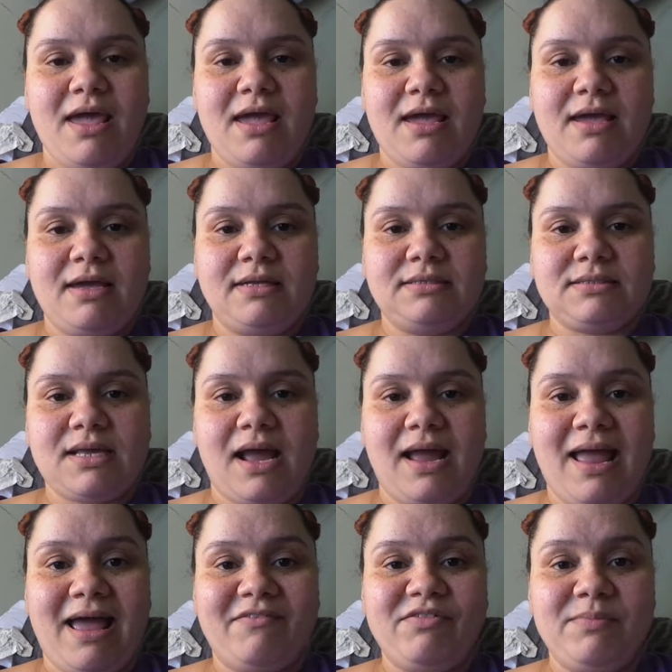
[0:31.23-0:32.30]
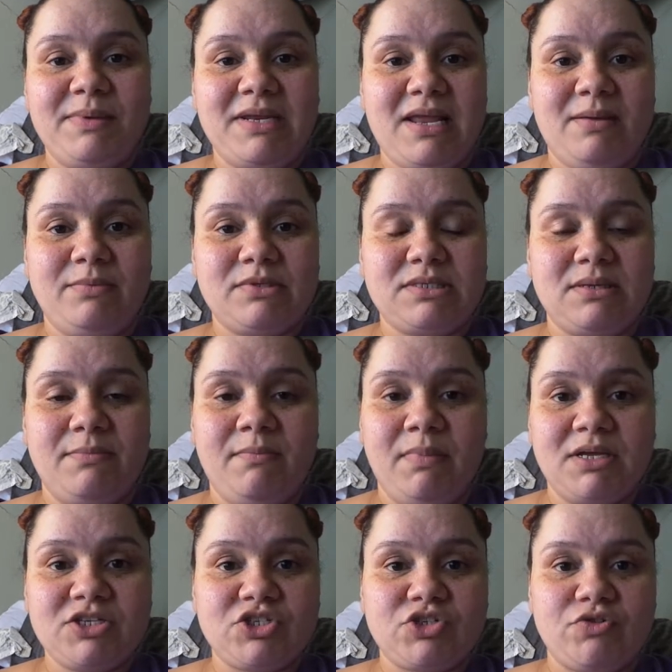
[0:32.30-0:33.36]
and I haven't been able to
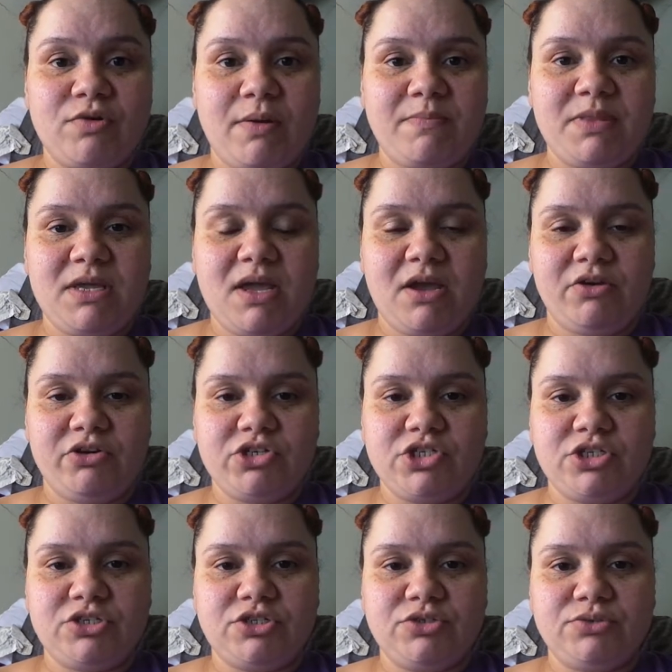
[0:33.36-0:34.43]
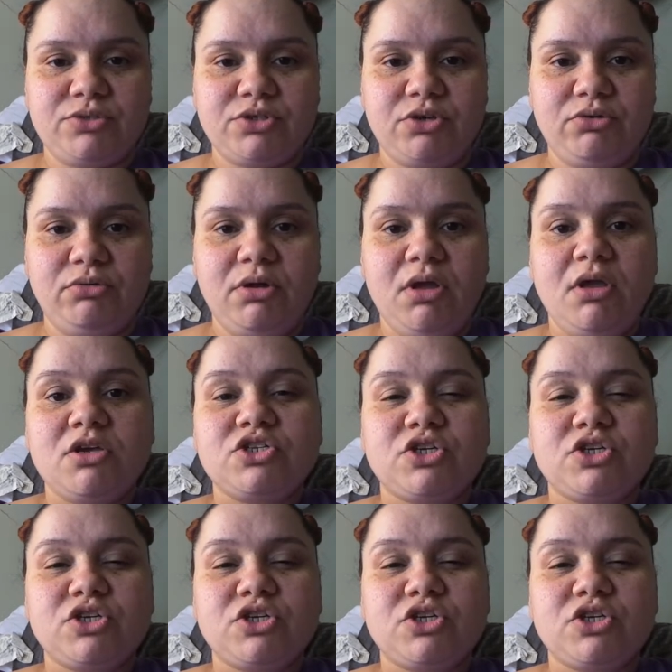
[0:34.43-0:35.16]
muster up the energy to do so.